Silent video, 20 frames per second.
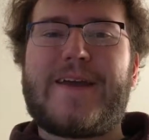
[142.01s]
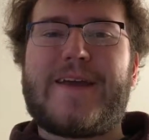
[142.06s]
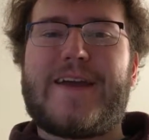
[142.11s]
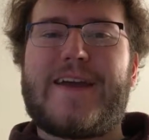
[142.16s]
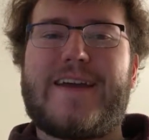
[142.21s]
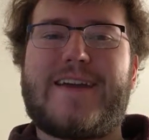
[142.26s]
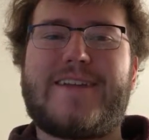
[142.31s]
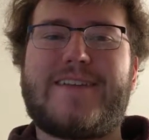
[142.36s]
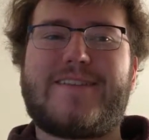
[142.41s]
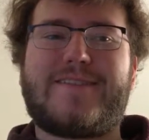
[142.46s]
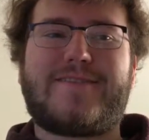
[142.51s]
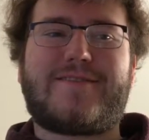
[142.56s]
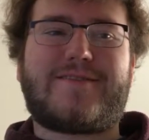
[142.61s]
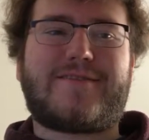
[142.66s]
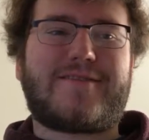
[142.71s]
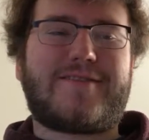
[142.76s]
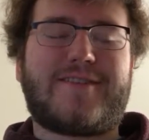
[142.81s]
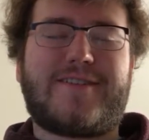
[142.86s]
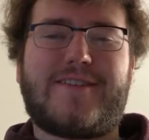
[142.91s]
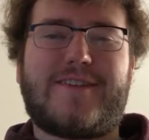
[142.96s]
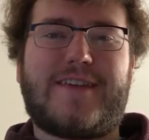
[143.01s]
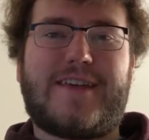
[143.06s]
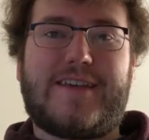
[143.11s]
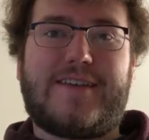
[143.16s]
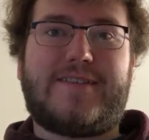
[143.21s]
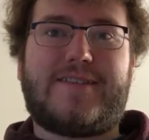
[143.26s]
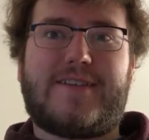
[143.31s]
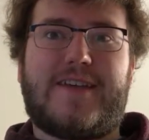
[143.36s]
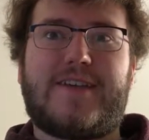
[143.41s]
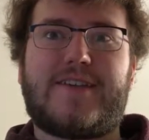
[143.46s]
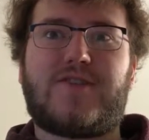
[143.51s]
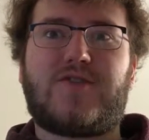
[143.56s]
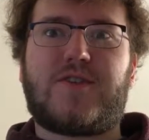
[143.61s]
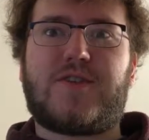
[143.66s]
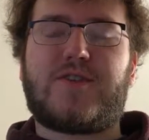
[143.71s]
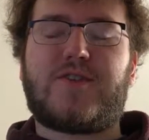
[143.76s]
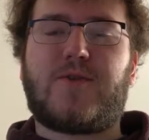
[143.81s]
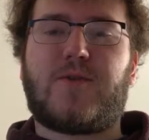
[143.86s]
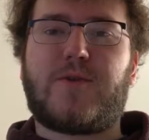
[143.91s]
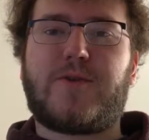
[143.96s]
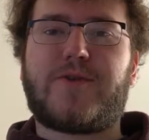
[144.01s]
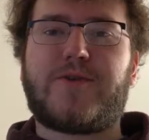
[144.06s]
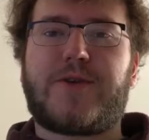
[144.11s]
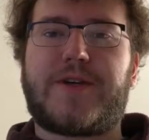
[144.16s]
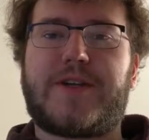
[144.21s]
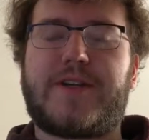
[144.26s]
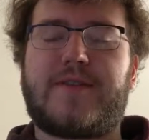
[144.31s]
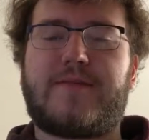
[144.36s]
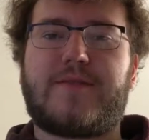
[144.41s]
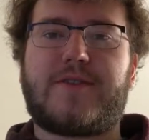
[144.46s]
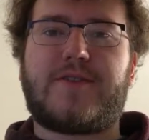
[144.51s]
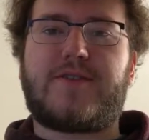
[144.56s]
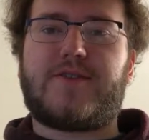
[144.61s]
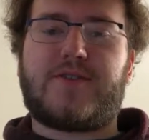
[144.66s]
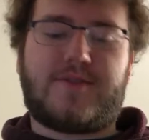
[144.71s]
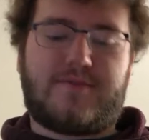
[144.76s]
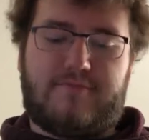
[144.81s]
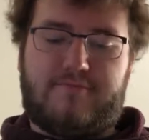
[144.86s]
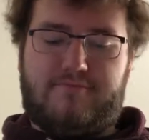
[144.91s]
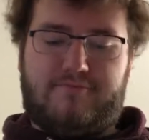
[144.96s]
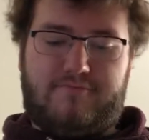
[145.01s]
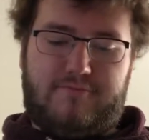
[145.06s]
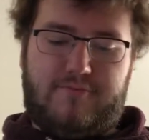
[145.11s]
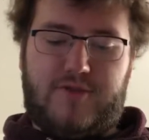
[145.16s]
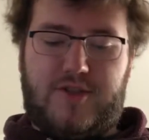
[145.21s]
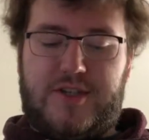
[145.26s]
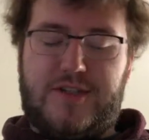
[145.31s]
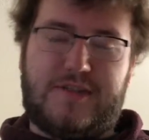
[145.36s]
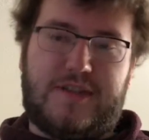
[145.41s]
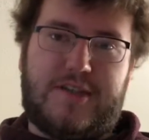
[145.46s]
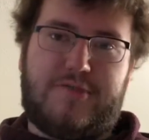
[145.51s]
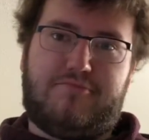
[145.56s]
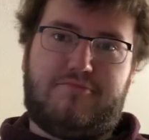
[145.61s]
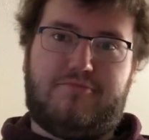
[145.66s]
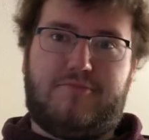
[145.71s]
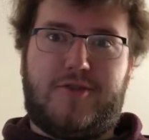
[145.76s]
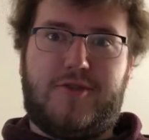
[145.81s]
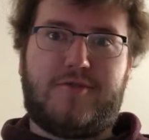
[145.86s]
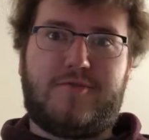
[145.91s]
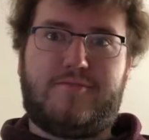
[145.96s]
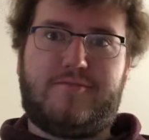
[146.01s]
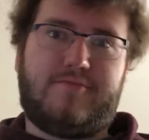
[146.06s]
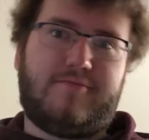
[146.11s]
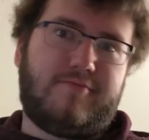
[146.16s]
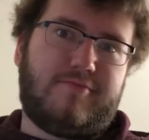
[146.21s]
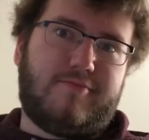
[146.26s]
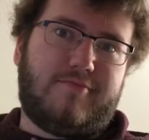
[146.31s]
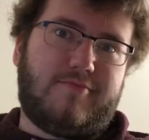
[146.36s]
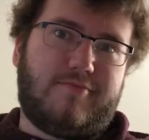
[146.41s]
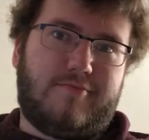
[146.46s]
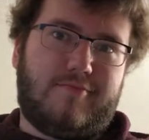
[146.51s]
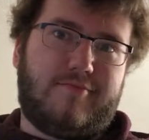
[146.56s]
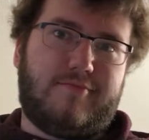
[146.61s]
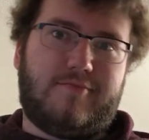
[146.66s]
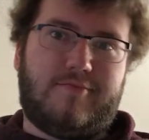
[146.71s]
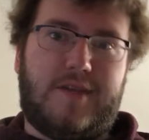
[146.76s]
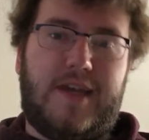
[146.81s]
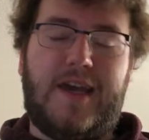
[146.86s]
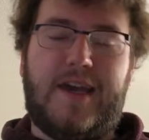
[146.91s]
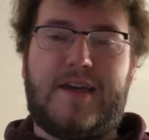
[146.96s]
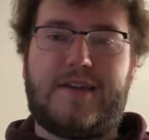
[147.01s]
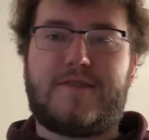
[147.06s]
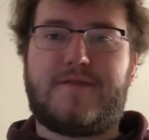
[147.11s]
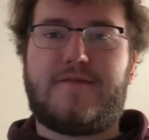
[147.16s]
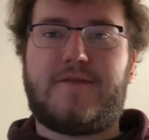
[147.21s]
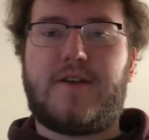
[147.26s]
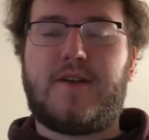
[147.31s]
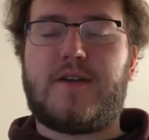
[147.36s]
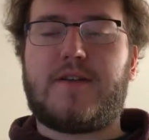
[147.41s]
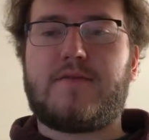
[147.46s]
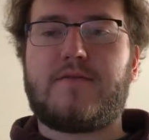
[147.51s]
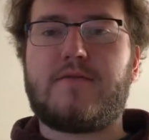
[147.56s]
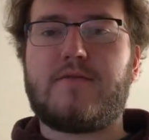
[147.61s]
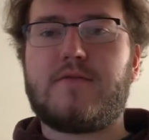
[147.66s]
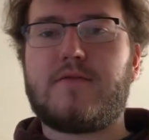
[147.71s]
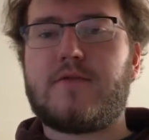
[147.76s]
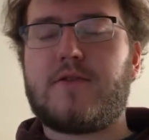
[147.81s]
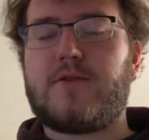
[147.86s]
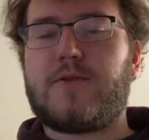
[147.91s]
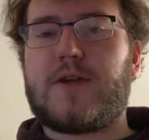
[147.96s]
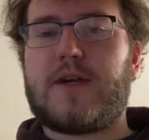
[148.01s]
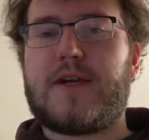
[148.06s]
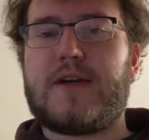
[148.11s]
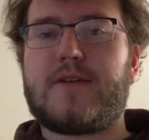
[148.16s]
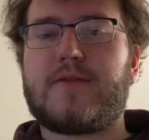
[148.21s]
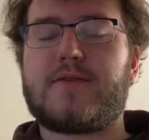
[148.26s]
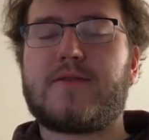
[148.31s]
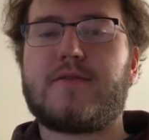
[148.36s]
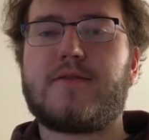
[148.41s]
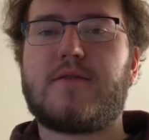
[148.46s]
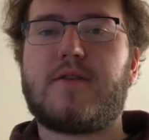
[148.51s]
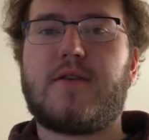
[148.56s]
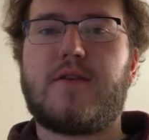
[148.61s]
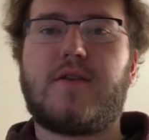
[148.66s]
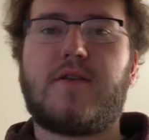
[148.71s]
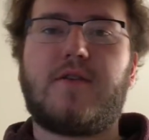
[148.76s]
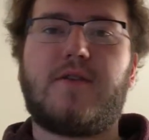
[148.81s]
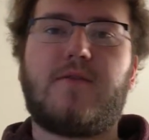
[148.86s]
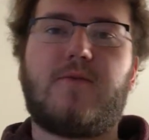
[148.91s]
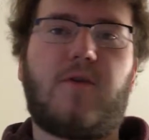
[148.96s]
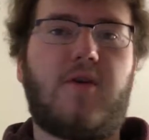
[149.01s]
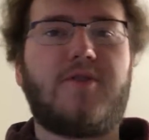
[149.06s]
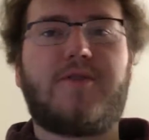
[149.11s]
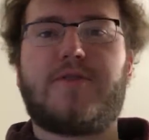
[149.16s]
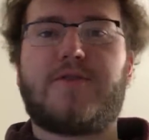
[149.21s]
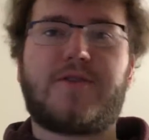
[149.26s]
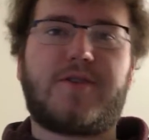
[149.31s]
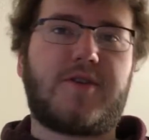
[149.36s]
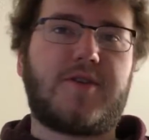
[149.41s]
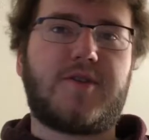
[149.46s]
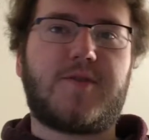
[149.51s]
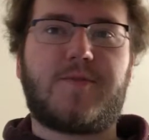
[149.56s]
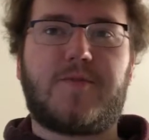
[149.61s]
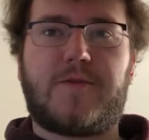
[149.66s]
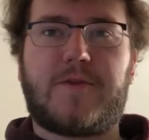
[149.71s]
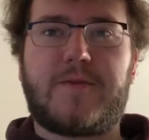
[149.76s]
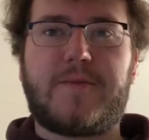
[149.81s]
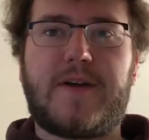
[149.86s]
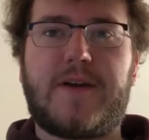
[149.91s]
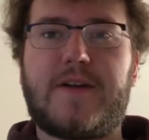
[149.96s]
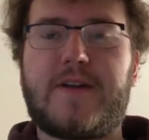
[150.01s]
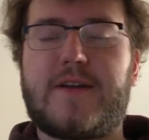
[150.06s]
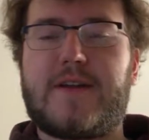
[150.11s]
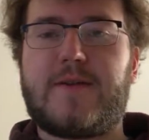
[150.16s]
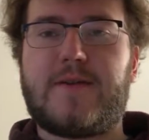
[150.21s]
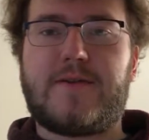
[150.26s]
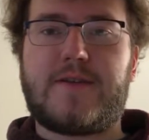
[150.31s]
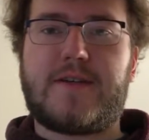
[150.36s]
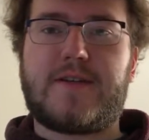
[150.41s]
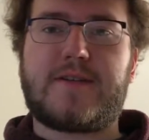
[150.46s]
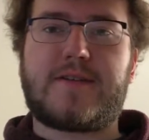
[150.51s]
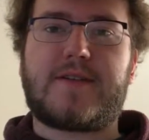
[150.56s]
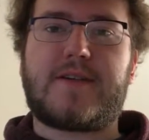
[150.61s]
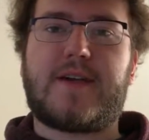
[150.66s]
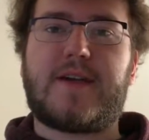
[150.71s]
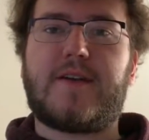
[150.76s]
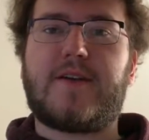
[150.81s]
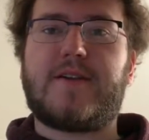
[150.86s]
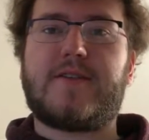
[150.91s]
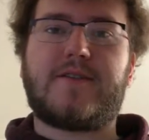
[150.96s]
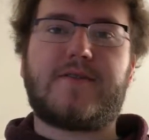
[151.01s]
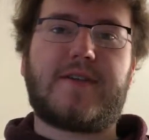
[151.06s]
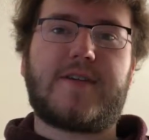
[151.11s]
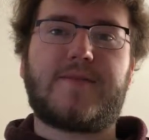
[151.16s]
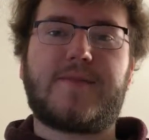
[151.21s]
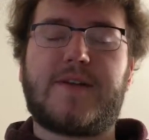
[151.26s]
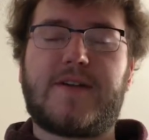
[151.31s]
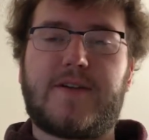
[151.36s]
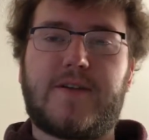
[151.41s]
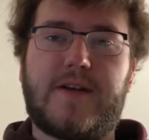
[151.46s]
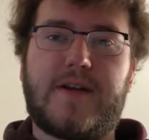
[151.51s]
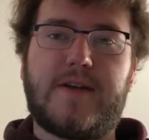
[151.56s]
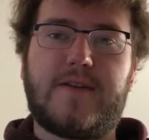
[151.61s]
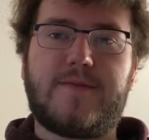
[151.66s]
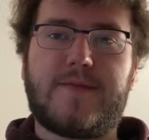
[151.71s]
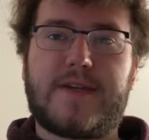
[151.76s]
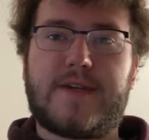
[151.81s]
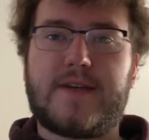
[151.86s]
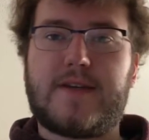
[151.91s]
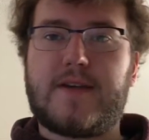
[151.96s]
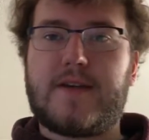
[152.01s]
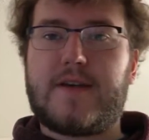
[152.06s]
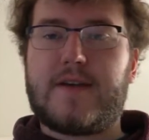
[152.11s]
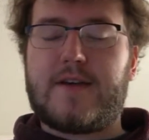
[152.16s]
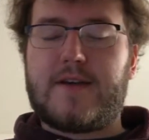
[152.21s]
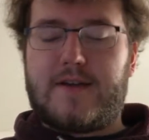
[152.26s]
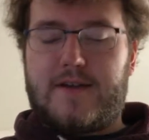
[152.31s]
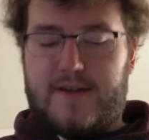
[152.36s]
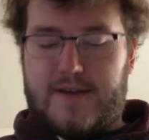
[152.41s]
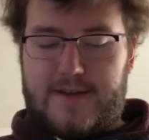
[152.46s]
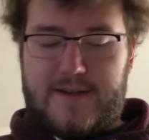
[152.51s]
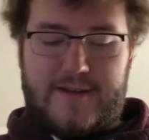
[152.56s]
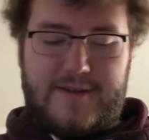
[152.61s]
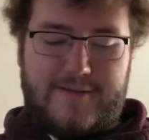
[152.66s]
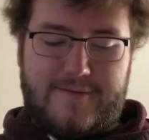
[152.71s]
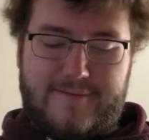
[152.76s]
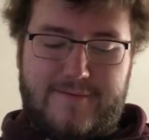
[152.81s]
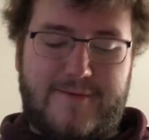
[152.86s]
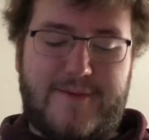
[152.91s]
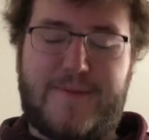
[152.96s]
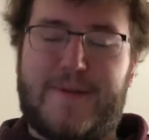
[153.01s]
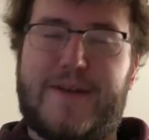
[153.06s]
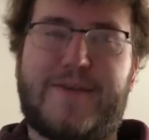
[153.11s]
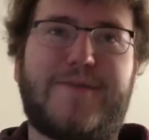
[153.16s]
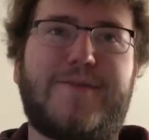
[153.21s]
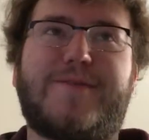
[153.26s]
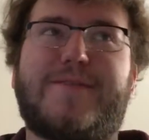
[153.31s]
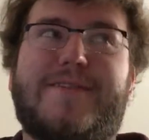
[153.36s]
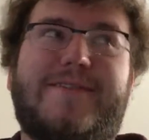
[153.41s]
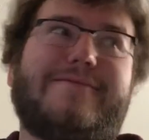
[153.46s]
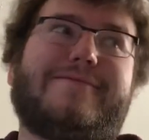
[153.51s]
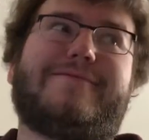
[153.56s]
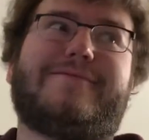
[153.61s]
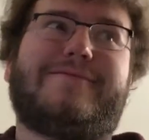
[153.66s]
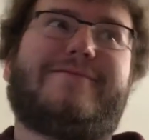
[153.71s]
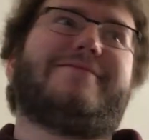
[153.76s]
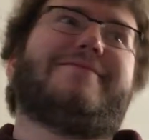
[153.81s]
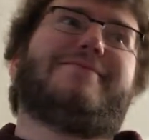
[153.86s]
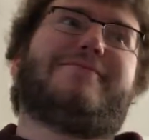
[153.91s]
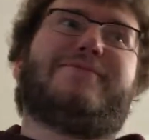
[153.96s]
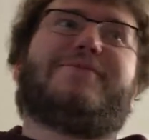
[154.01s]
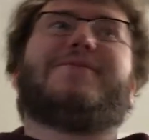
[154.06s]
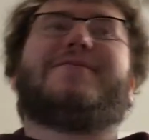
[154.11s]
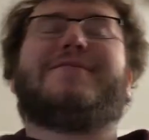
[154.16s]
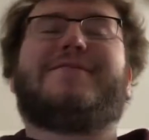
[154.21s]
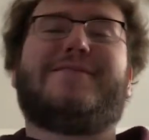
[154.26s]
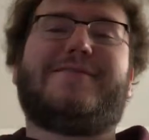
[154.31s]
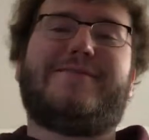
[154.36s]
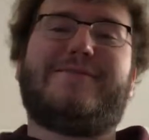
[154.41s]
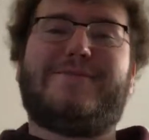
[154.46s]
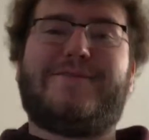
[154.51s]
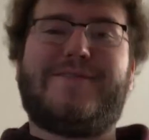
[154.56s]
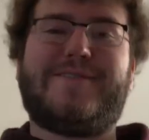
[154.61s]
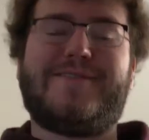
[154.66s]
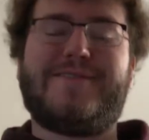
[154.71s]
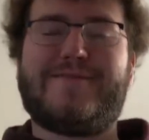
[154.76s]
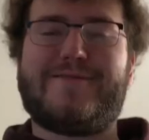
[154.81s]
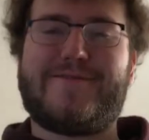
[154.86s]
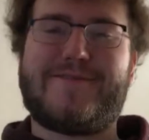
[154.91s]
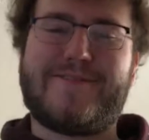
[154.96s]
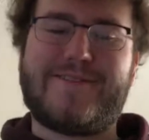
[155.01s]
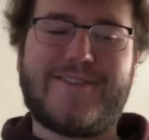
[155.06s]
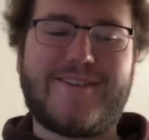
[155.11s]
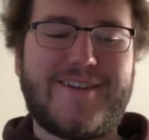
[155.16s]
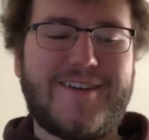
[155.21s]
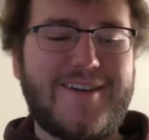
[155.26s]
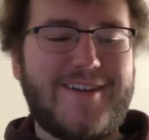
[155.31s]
And he says she's torturing him, and she's like, well, yeah, it's fun. Who cares? Walter's a good sport about it. He really doesn't care. He just likes being around me. And then Spandrel's like, oh, okay, whatever.